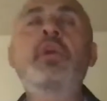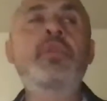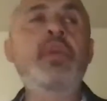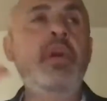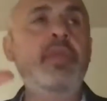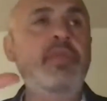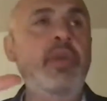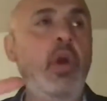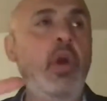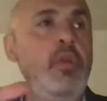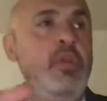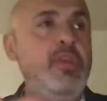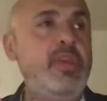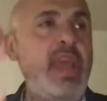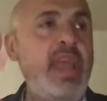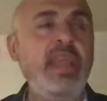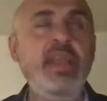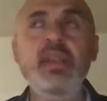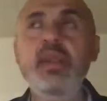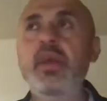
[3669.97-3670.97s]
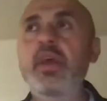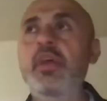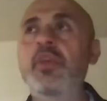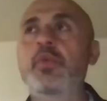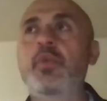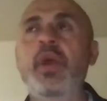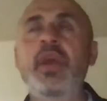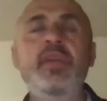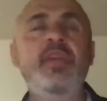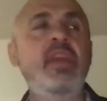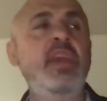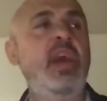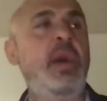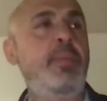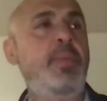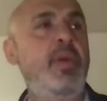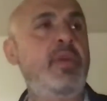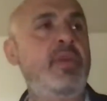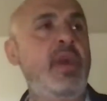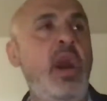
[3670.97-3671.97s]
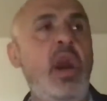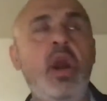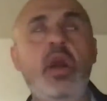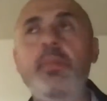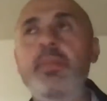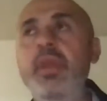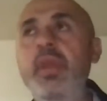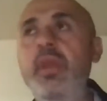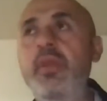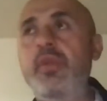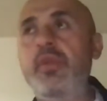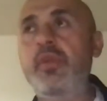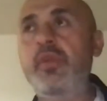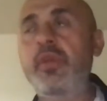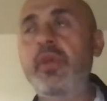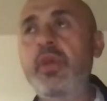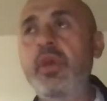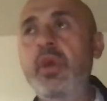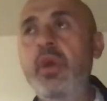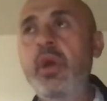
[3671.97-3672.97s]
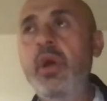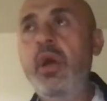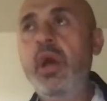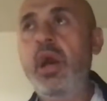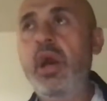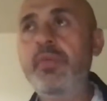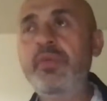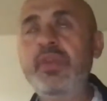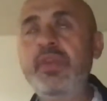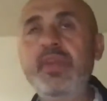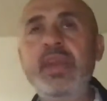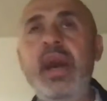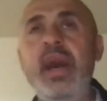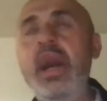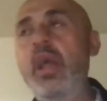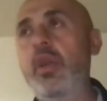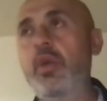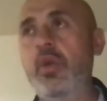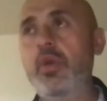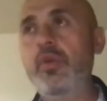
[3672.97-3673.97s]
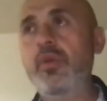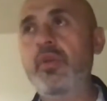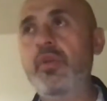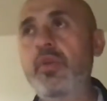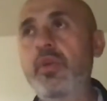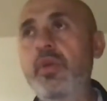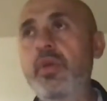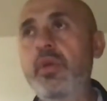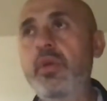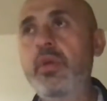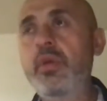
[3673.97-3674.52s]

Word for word: that though Satan is raising up his armies of scholars